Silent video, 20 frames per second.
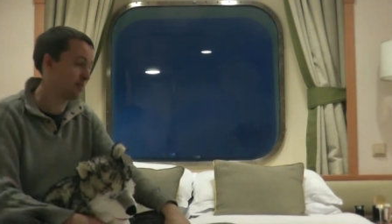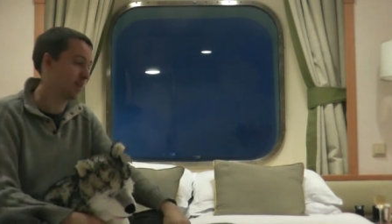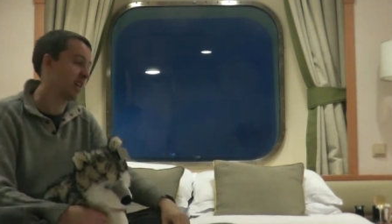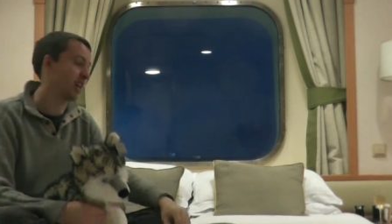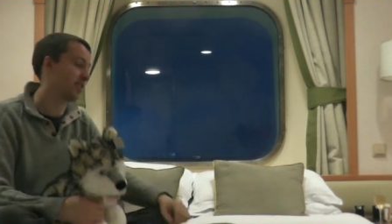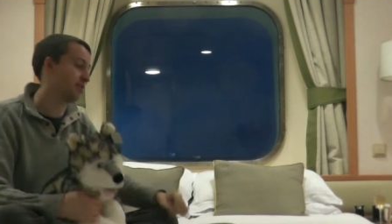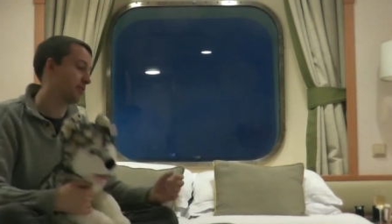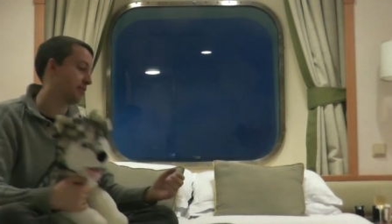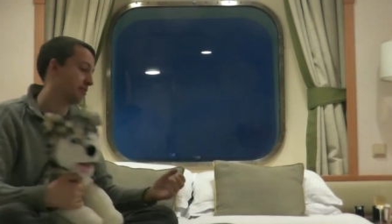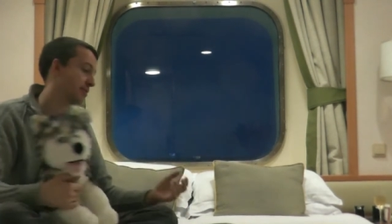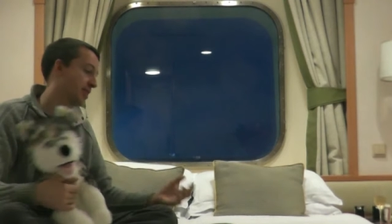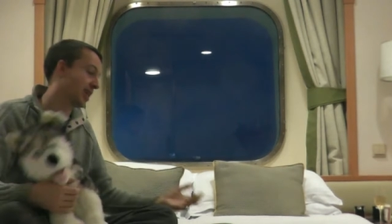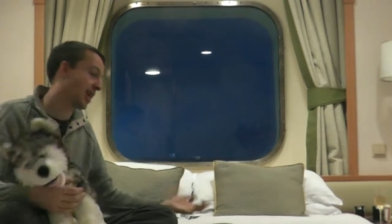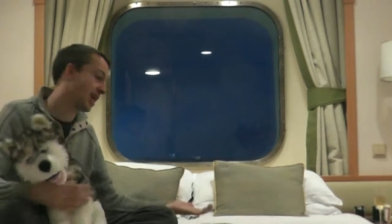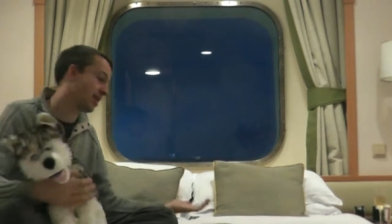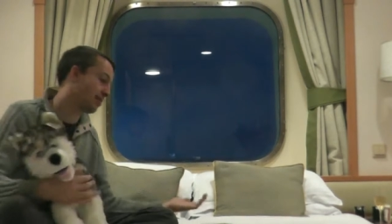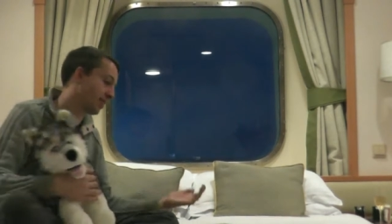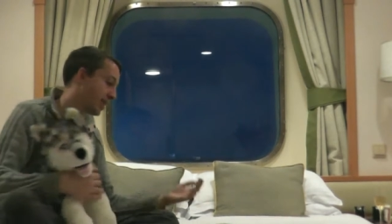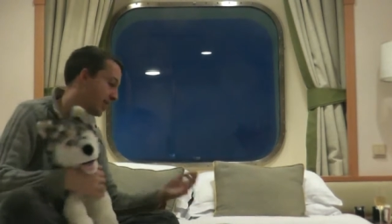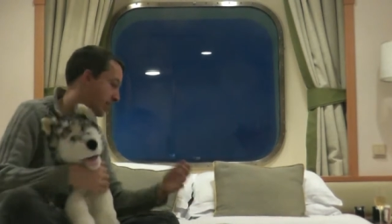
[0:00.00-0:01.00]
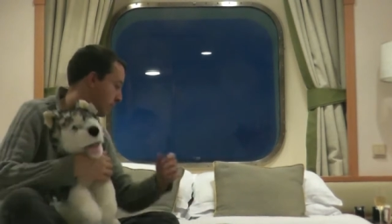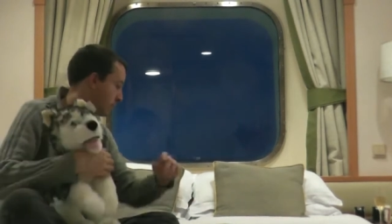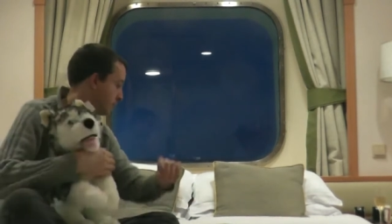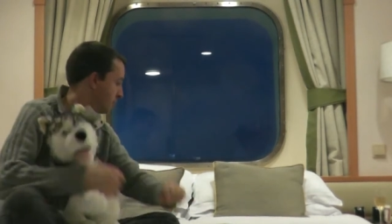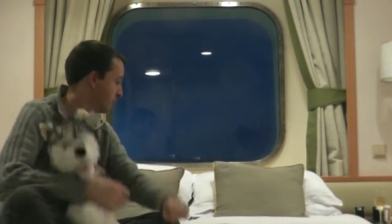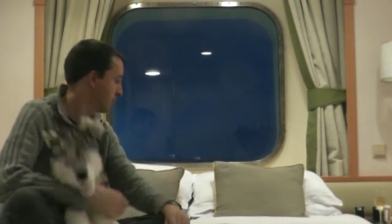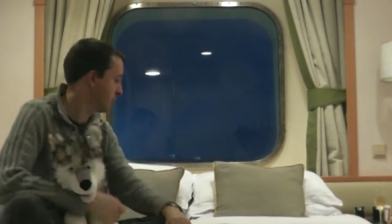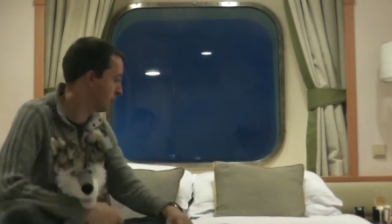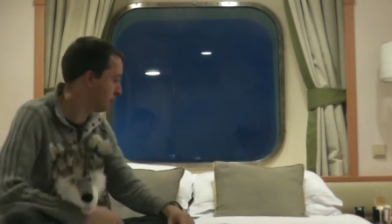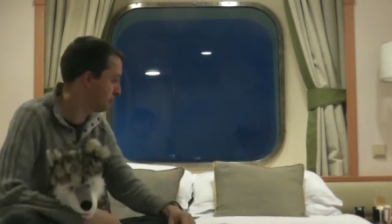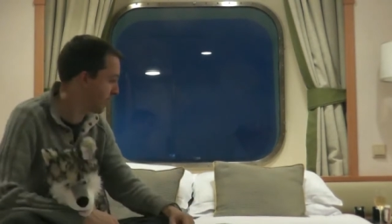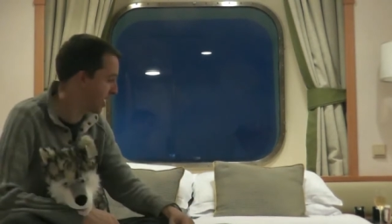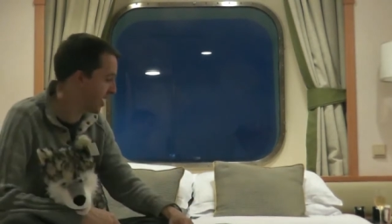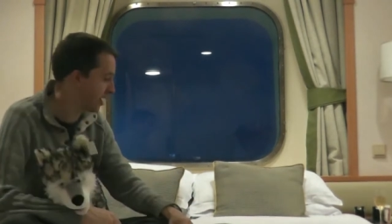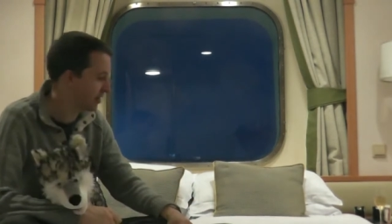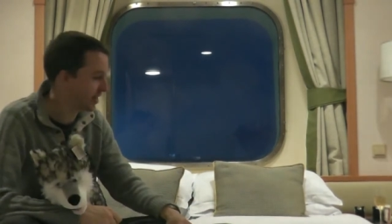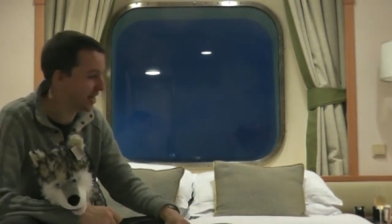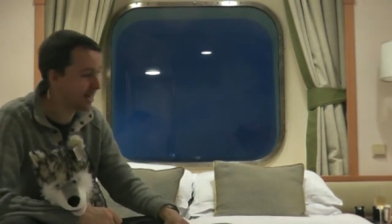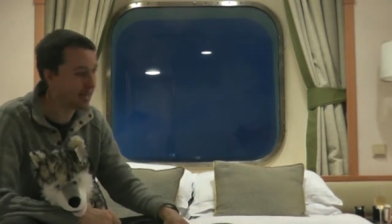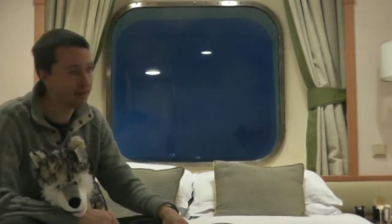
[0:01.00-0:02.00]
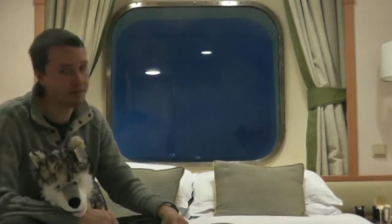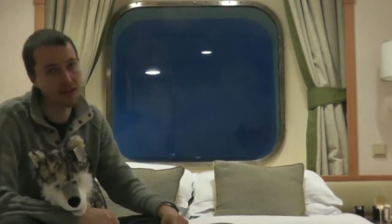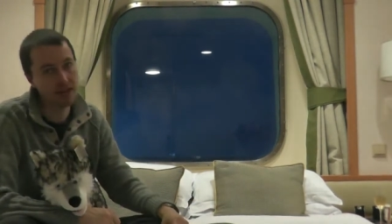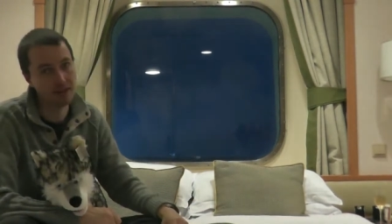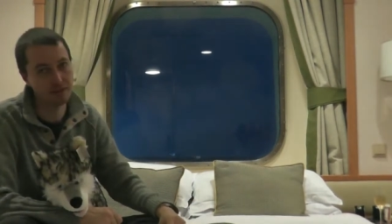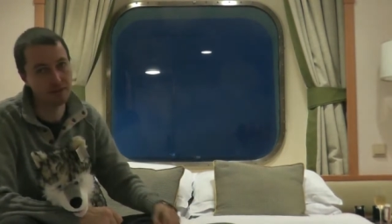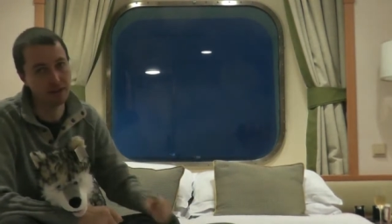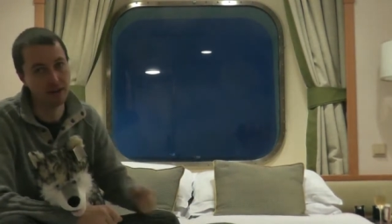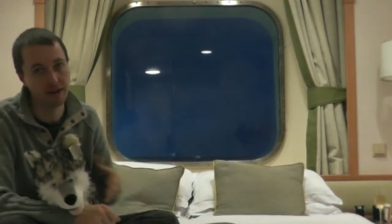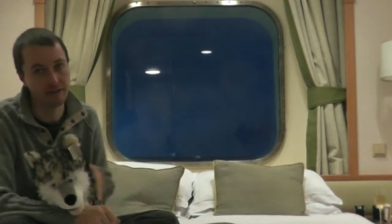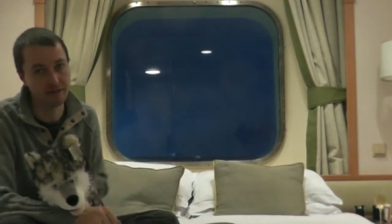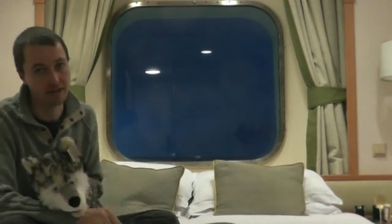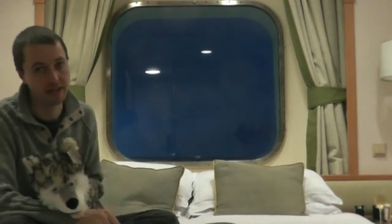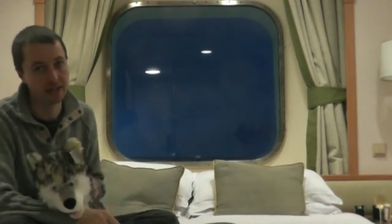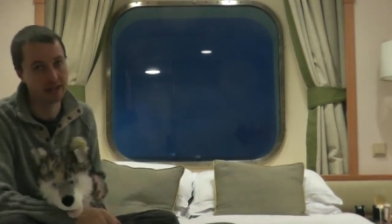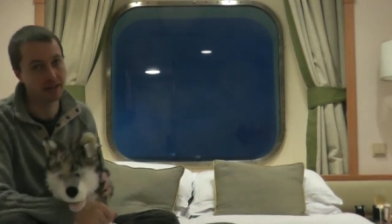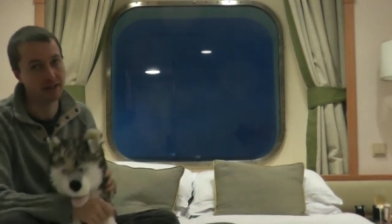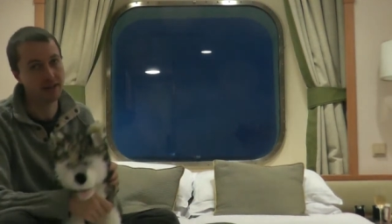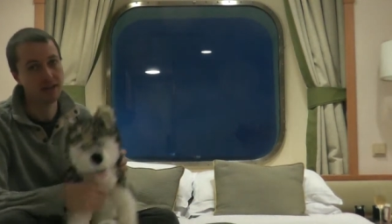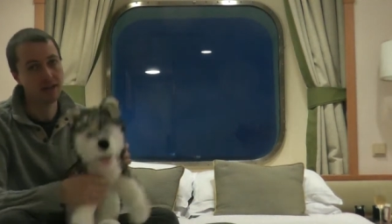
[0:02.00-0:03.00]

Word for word: I just laid here on bed and did nothing.